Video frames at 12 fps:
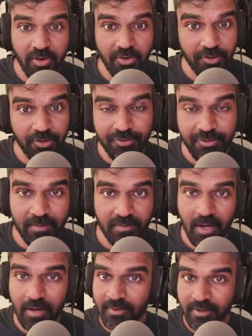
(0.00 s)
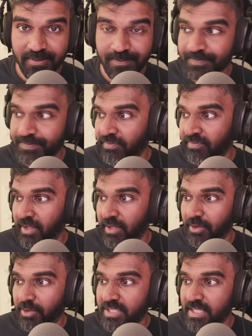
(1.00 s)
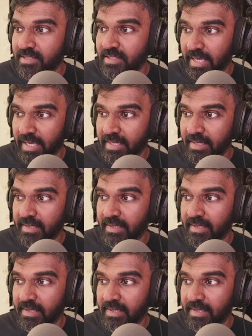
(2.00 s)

a full frame camera, you just get